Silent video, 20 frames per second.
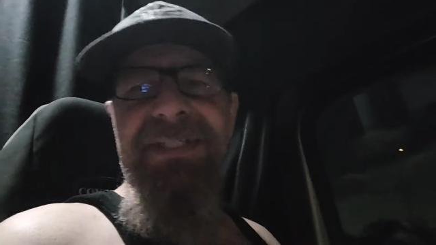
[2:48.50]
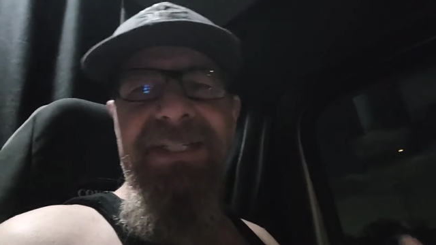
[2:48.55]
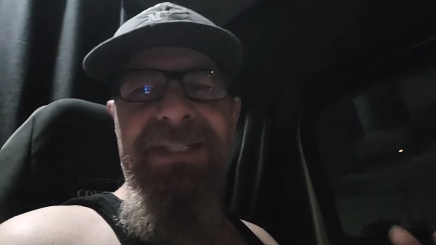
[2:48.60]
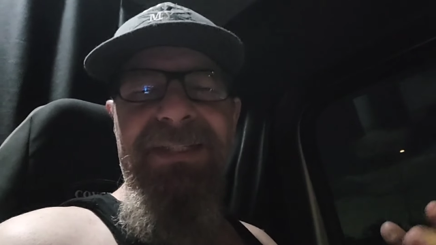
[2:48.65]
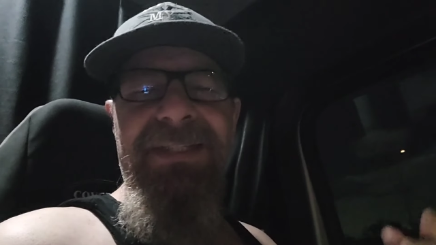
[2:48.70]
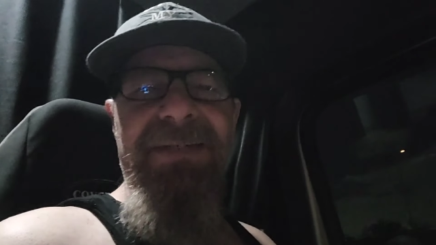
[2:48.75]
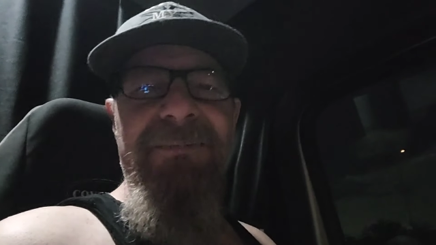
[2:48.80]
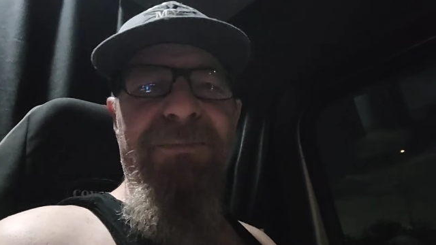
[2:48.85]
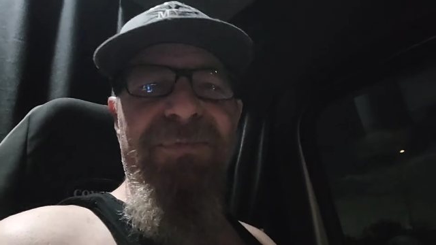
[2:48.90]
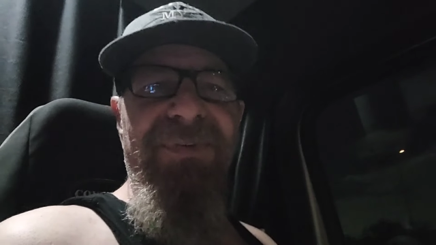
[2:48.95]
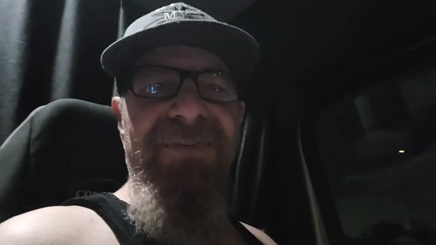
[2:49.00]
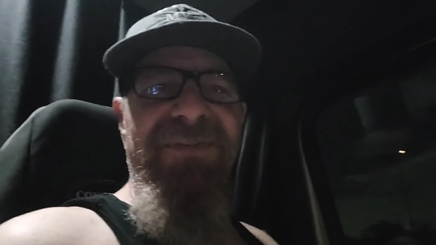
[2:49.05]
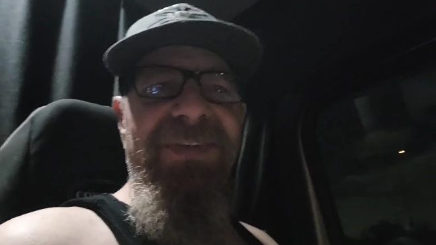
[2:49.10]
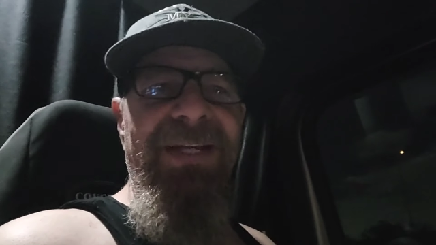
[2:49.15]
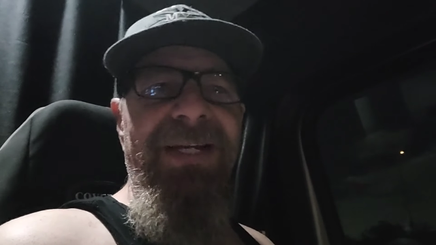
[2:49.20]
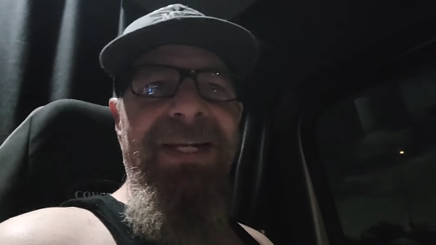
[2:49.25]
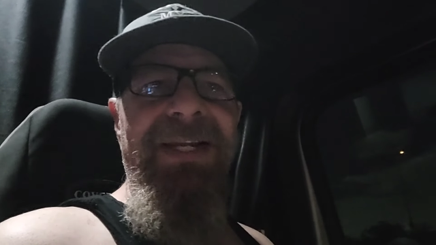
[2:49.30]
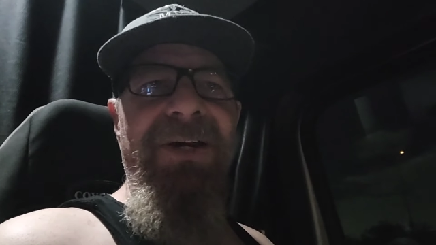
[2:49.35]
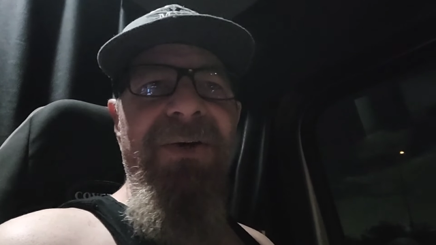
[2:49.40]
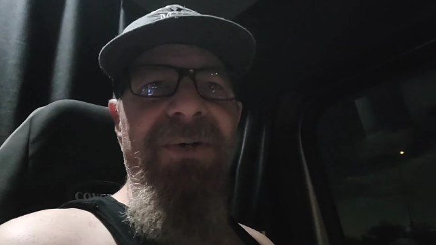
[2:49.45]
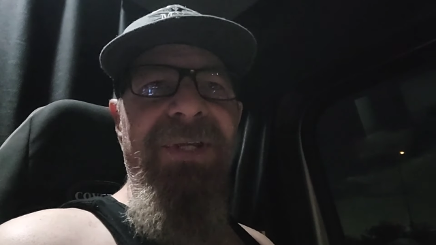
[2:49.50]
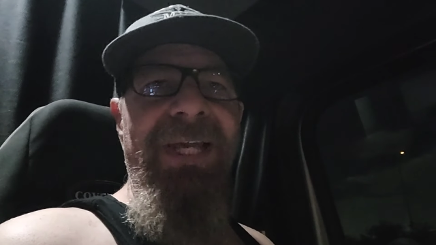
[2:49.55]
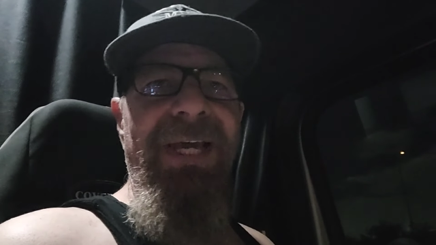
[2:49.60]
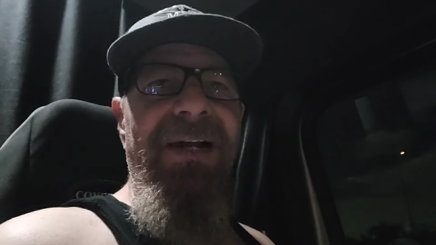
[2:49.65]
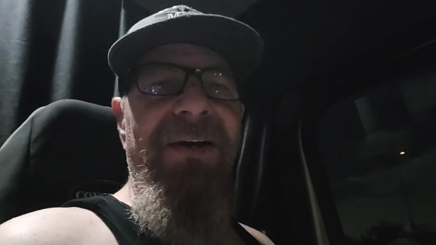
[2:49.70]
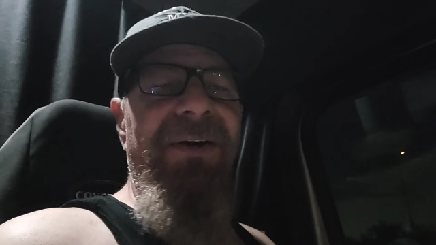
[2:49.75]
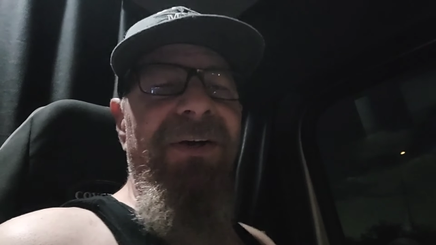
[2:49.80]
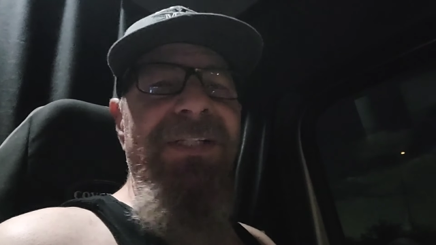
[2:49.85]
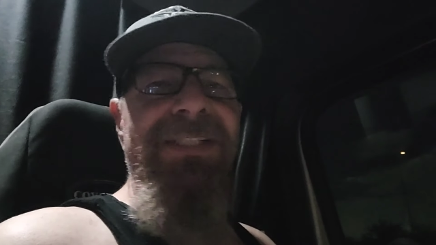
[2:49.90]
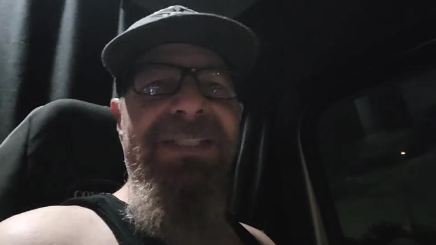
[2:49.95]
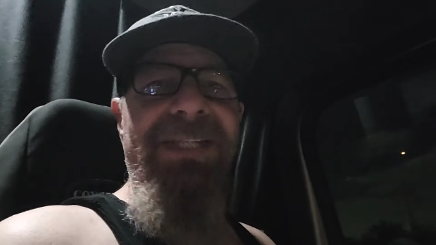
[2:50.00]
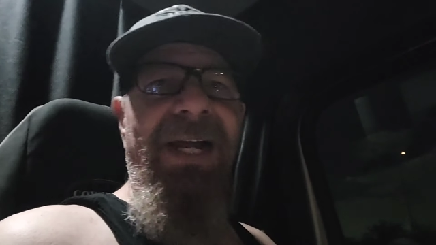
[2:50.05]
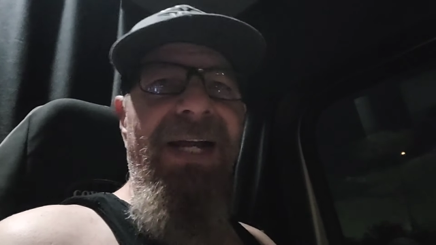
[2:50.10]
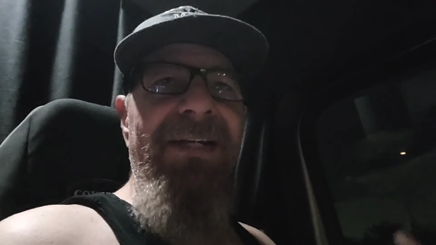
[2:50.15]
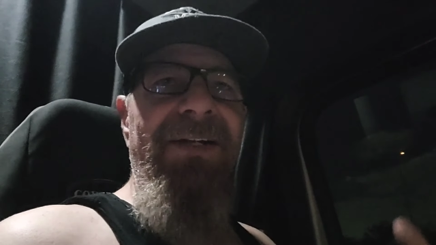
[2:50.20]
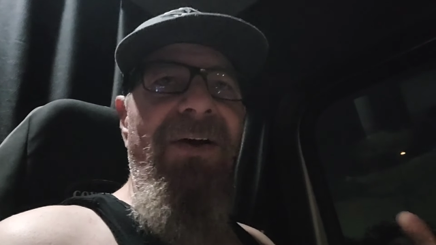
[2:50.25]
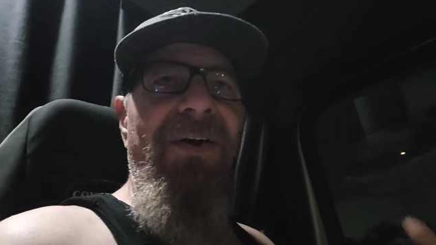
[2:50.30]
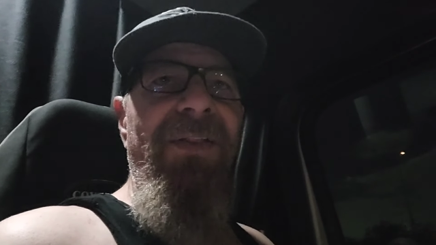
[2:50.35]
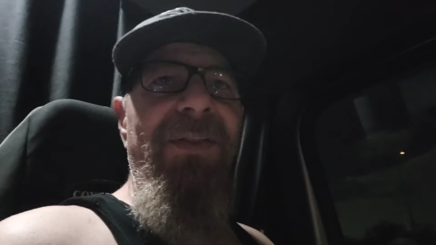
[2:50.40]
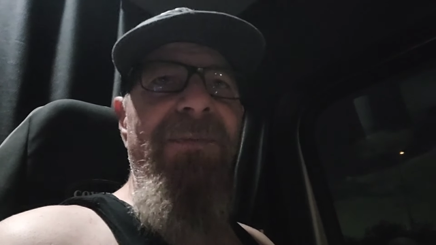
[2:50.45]
did the video yet or
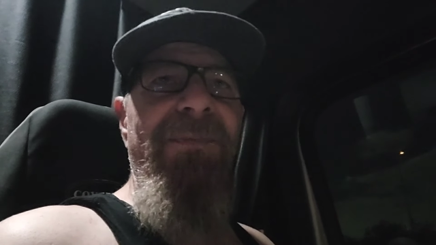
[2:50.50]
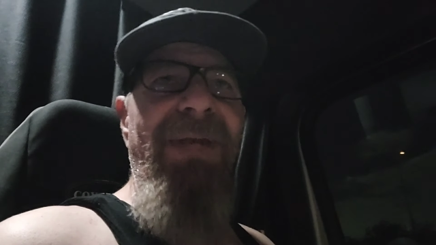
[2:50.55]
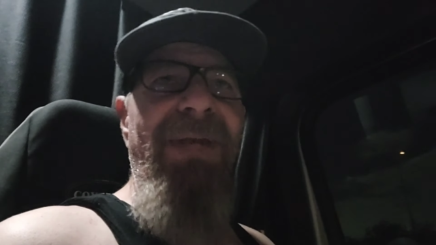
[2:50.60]
signed all the